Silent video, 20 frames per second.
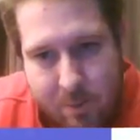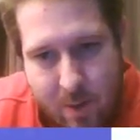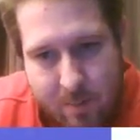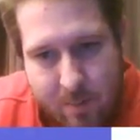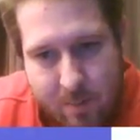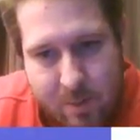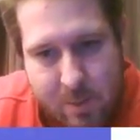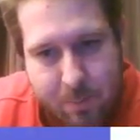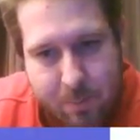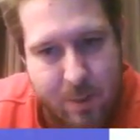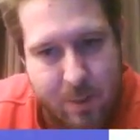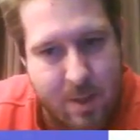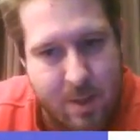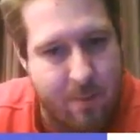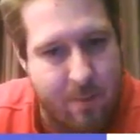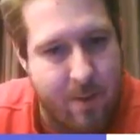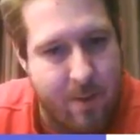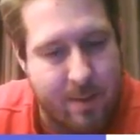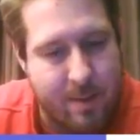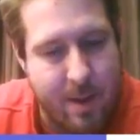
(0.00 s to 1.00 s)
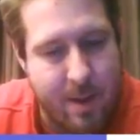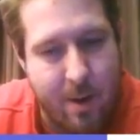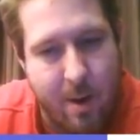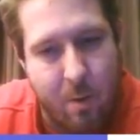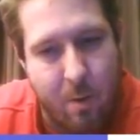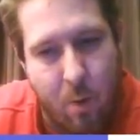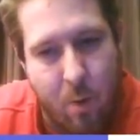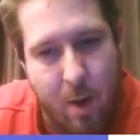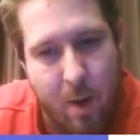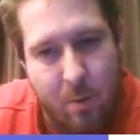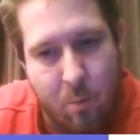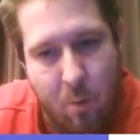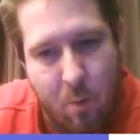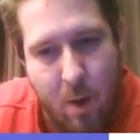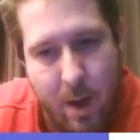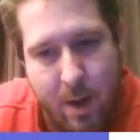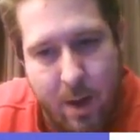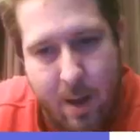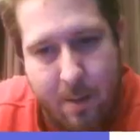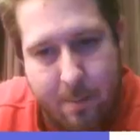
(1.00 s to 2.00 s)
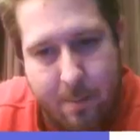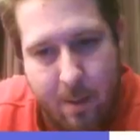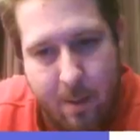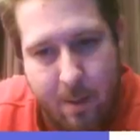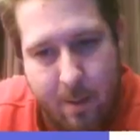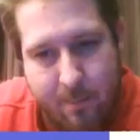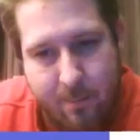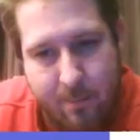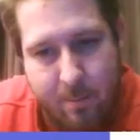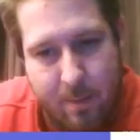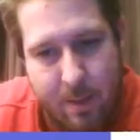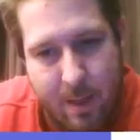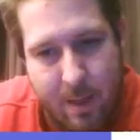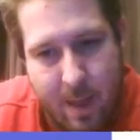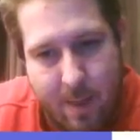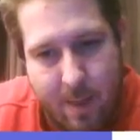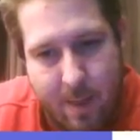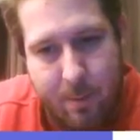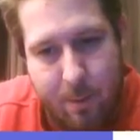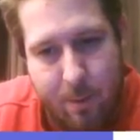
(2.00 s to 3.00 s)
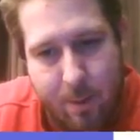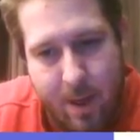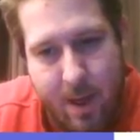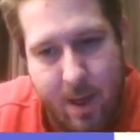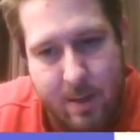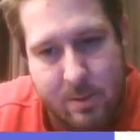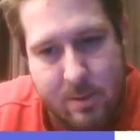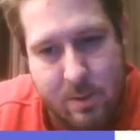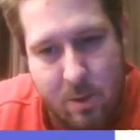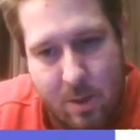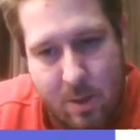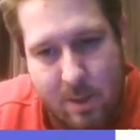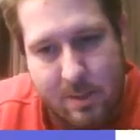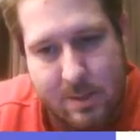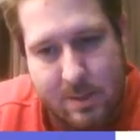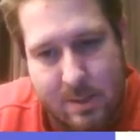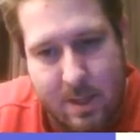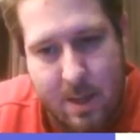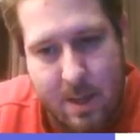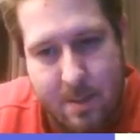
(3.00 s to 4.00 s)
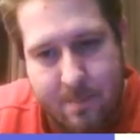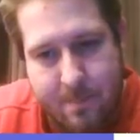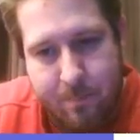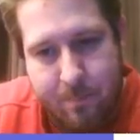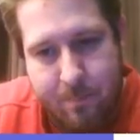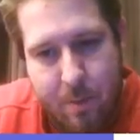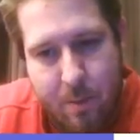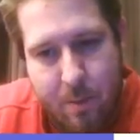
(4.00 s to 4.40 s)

So I'll just put that right there at 1, 1. I'll even label that so you can see.